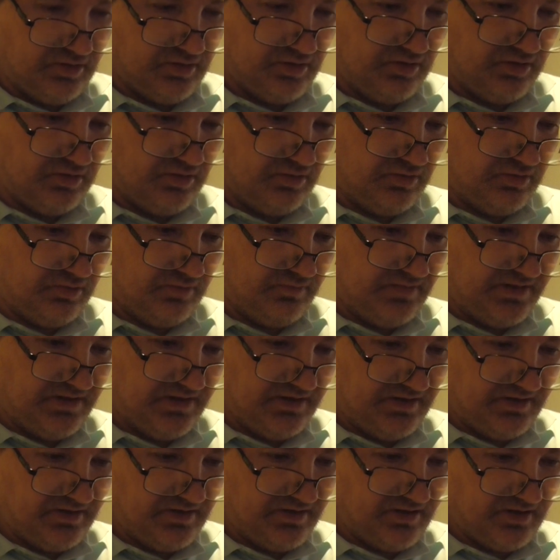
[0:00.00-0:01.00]
Oh
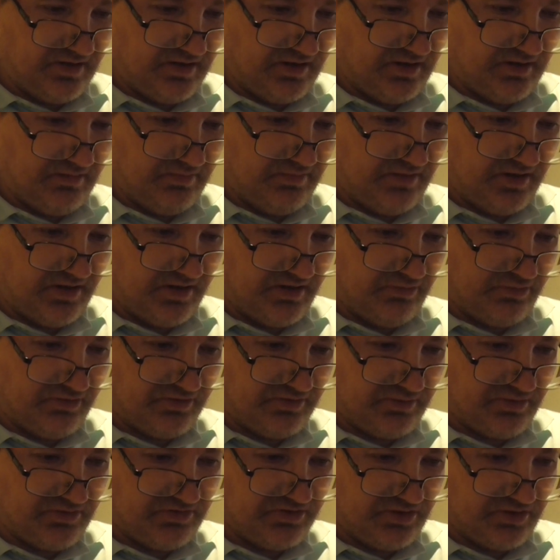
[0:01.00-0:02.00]
man, I was
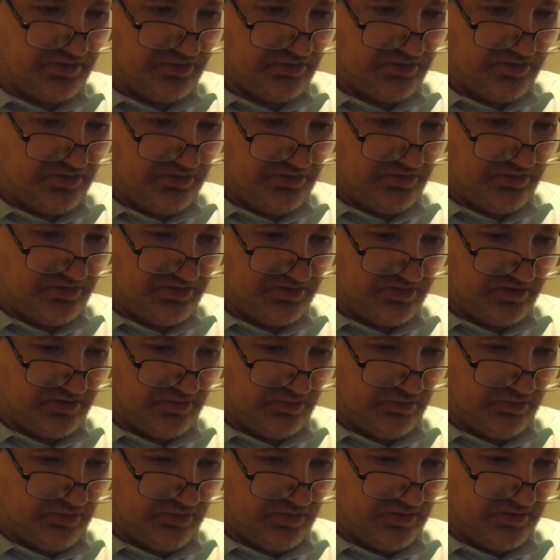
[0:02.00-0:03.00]
supposed to go 2 instead
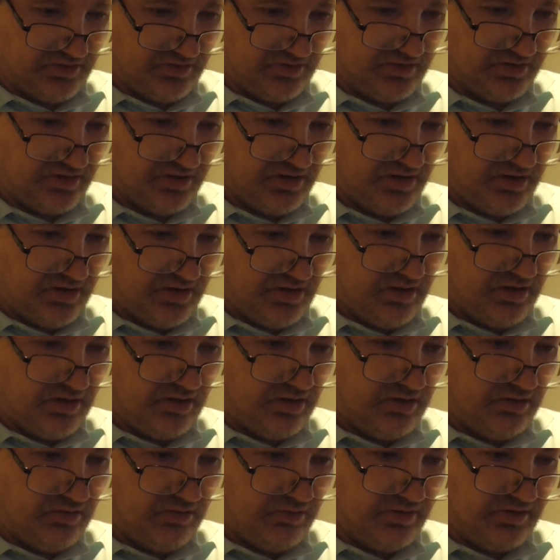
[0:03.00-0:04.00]
of 1.
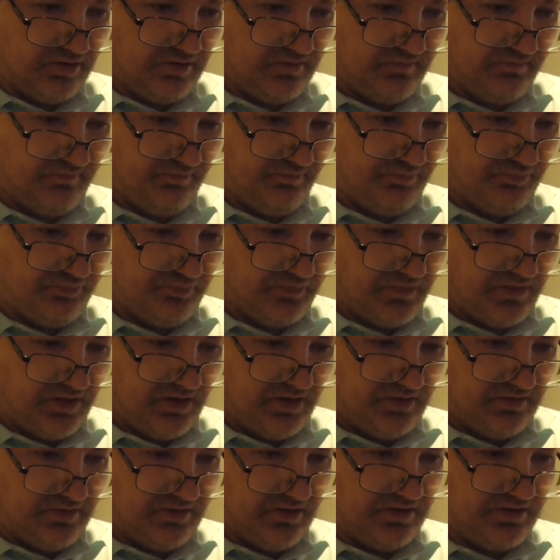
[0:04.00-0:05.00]
Oh well.
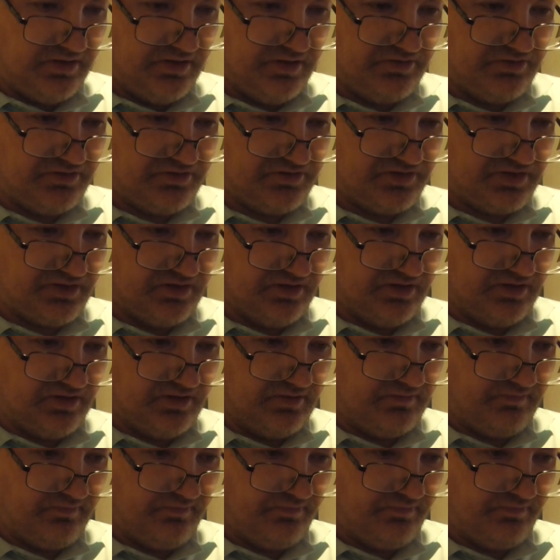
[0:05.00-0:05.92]
Now here's the...